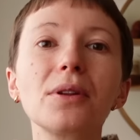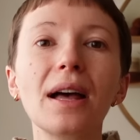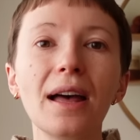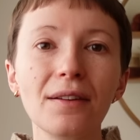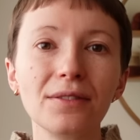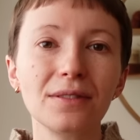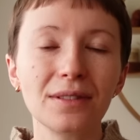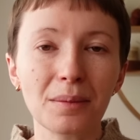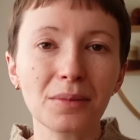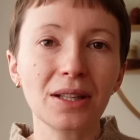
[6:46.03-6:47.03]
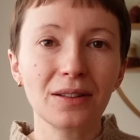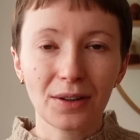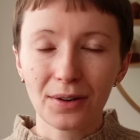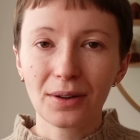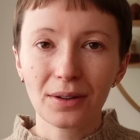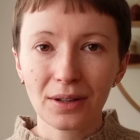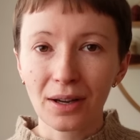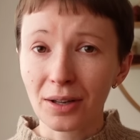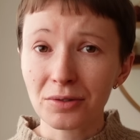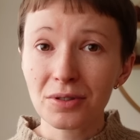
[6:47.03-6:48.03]
have them in their
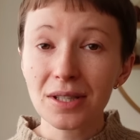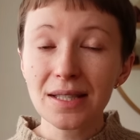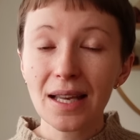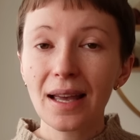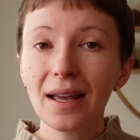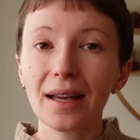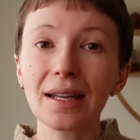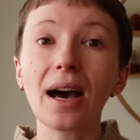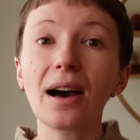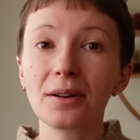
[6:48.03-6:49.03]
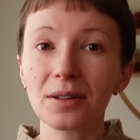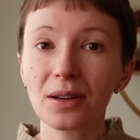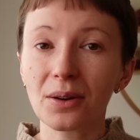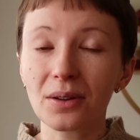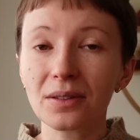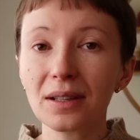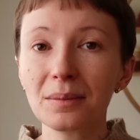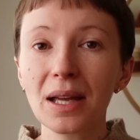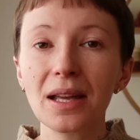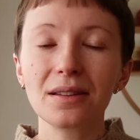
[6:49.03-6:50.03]
countries and how they call them.